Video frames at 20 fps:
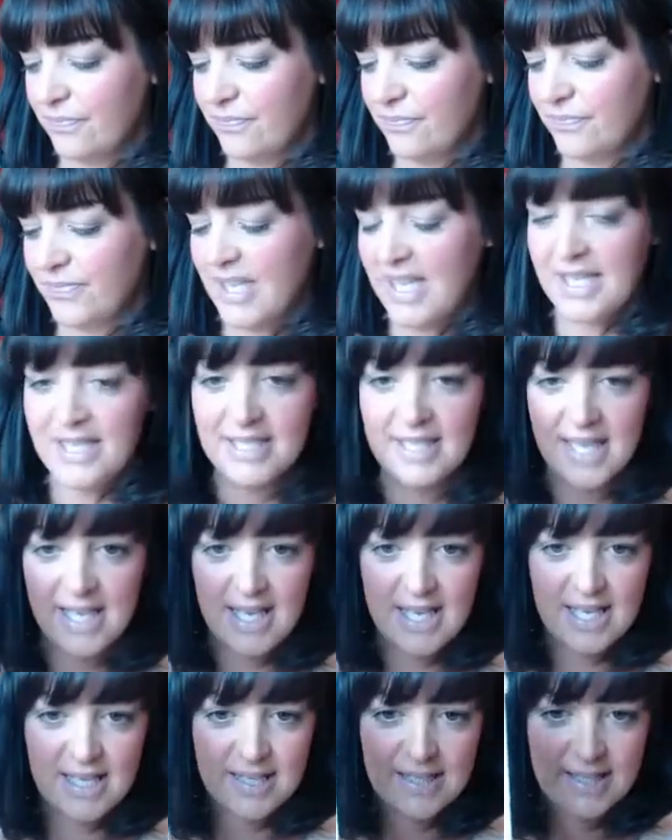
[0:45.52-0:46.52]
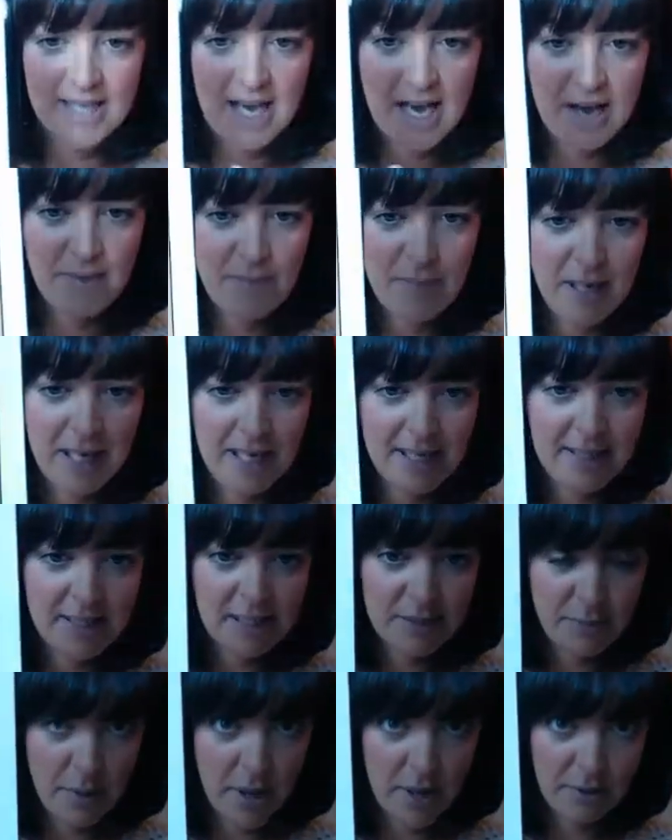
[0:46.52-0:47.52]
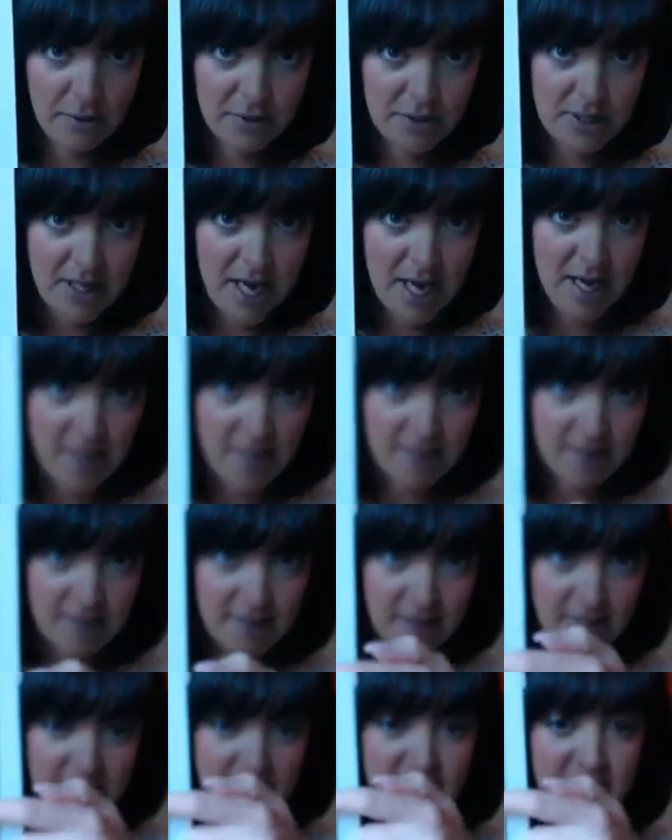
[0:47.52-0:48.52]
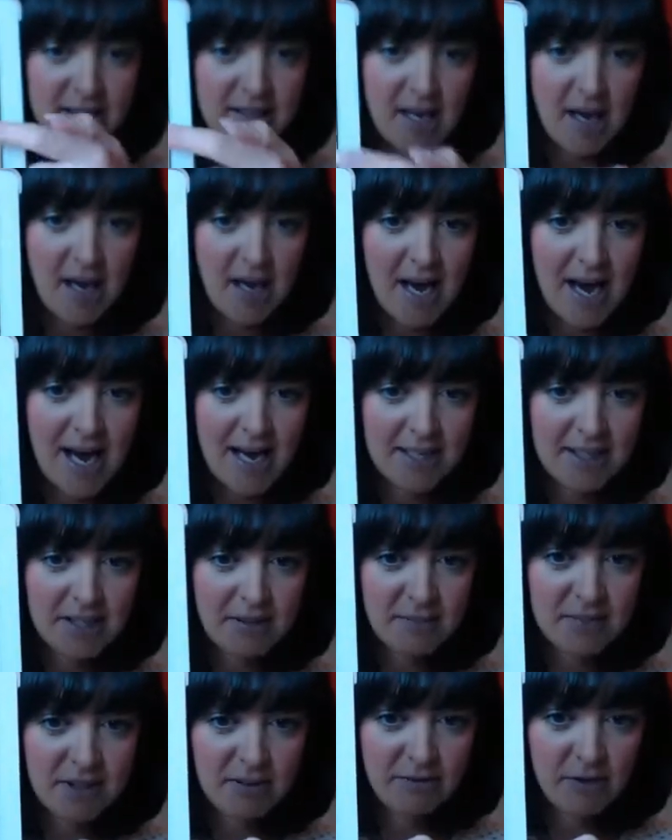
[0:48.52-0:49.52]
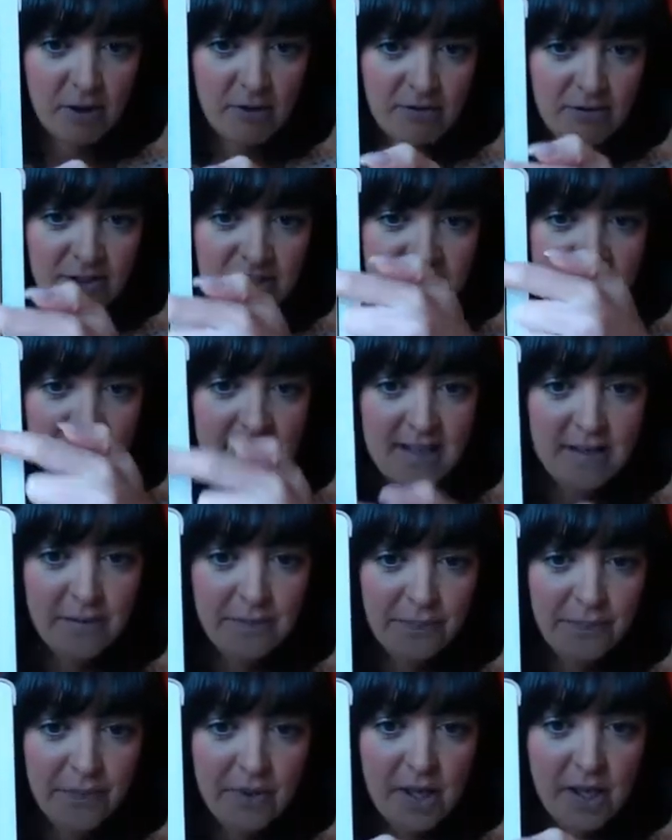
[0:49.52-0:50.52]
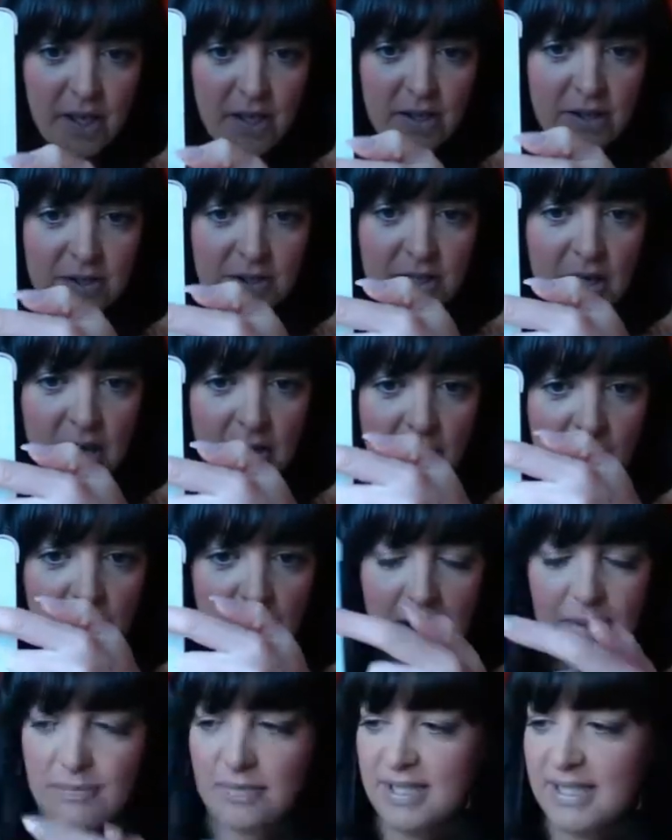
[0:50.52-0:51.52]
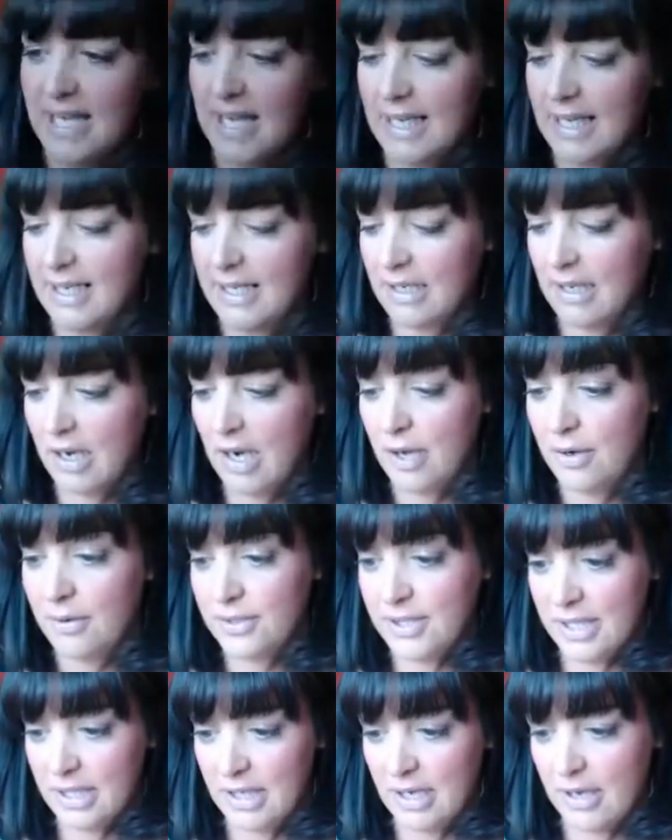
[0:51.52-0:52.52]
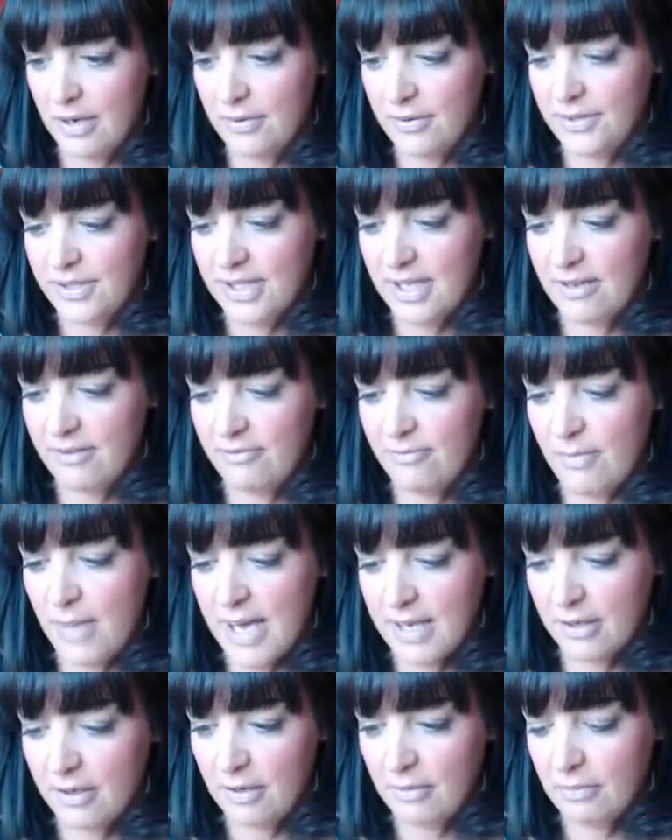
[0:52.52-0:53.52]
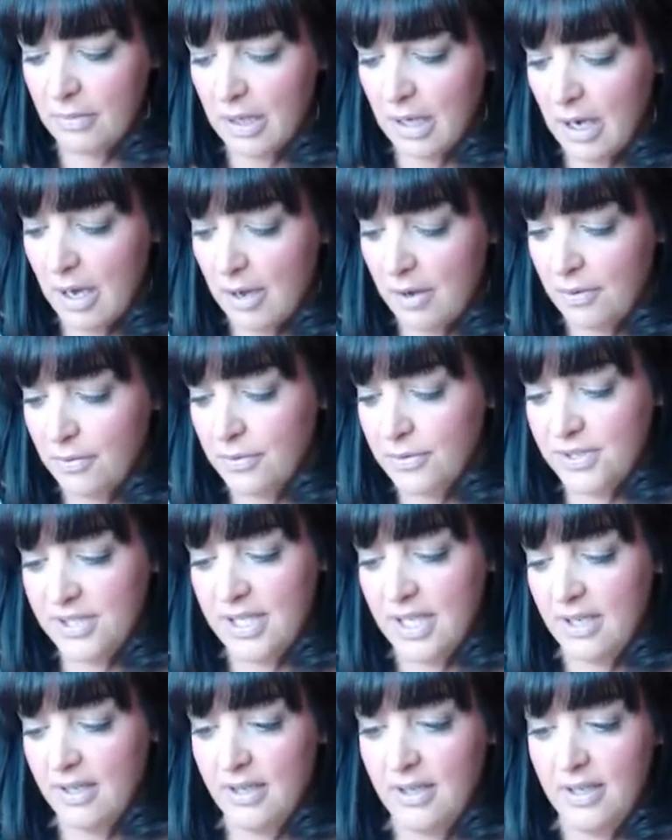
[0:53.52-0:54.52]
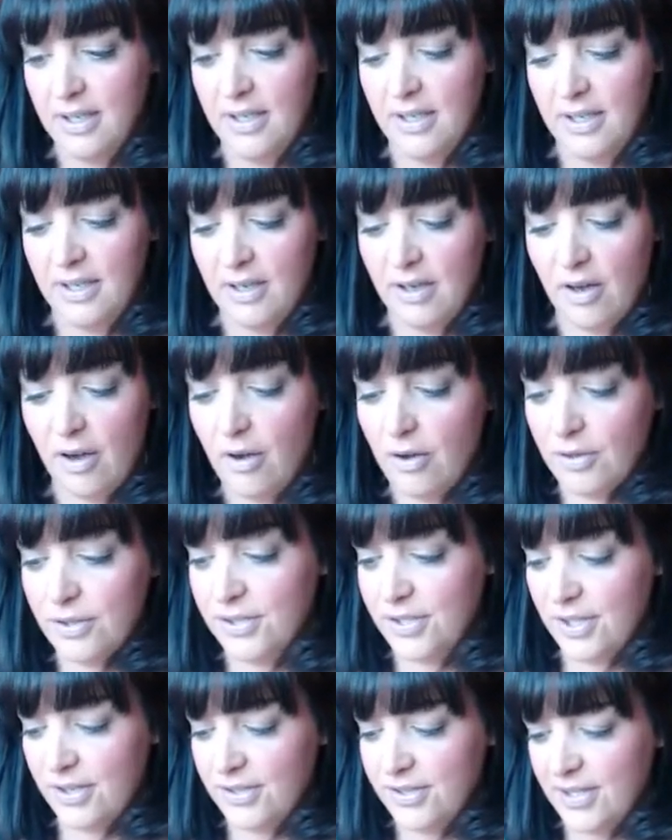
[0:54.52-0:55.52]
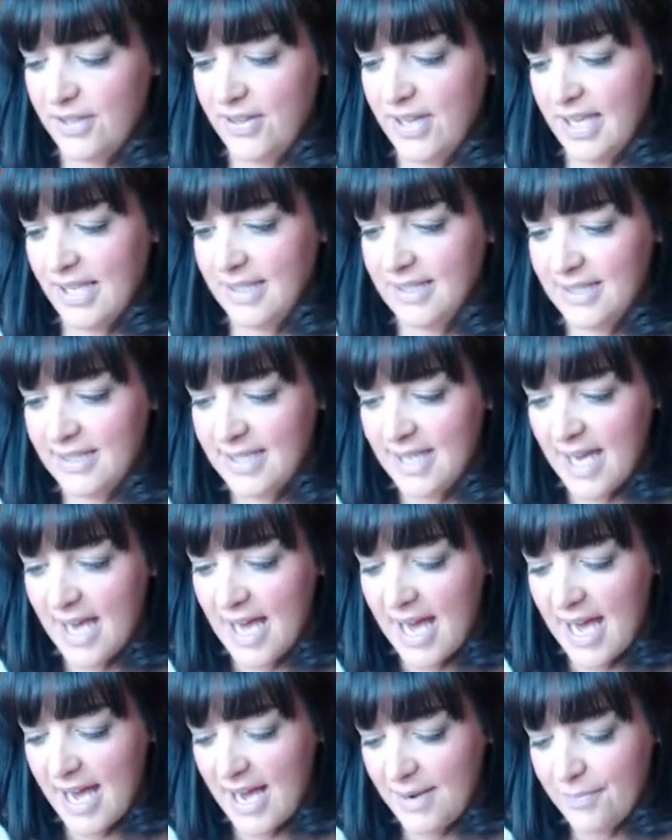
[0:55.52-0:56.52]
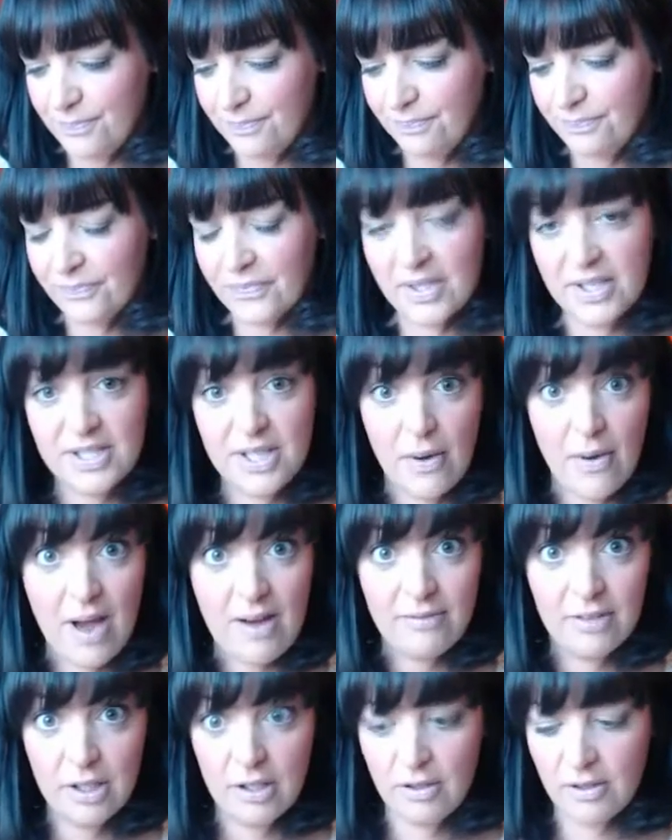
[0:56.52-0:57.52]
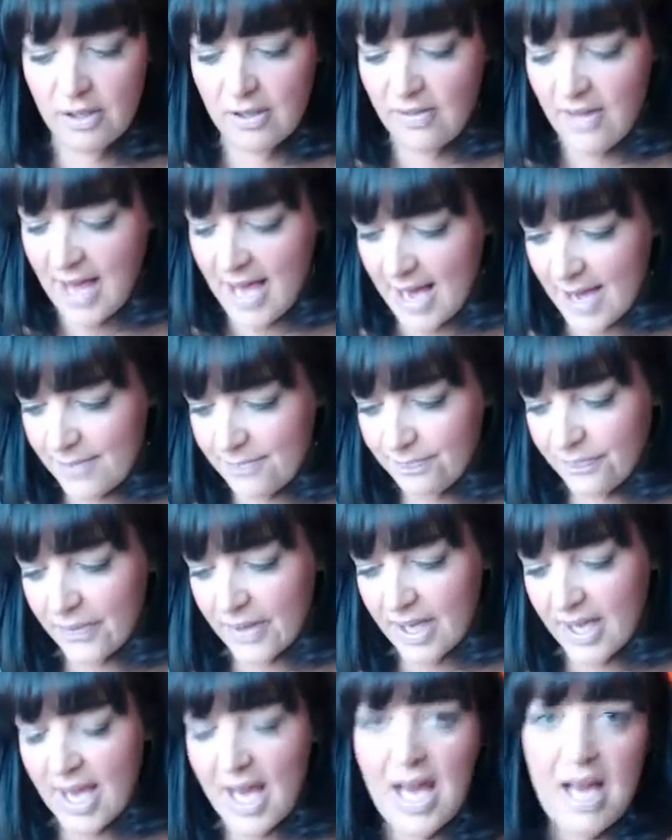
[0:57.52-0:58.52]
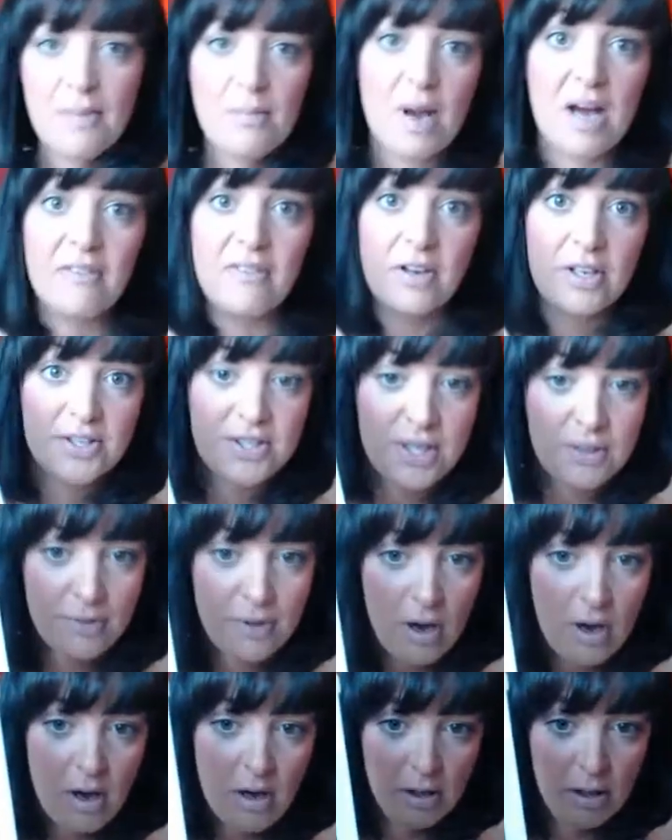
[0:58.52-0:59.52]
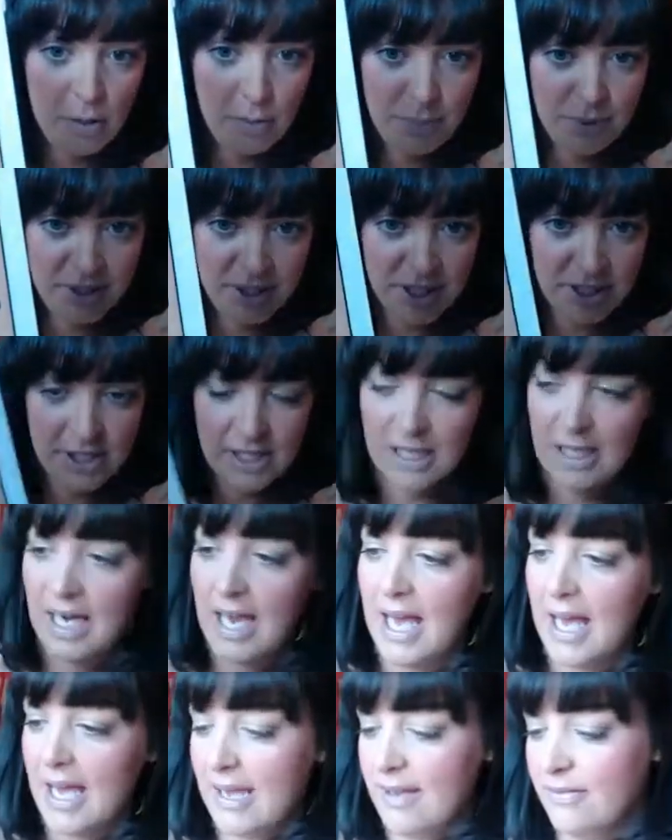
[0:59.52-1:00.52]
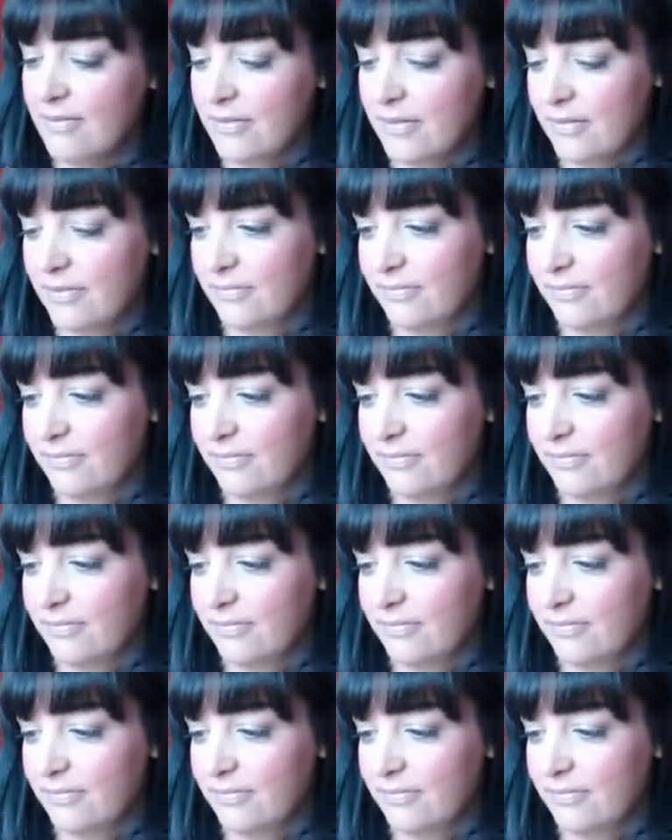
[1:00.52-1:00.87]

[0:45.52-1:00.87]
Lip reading: This is my latest post and it's items I've got for sale. So I'm selling loads and loads of makeup, clothes, all sorts of things, so have a look there. I've also got a competition live.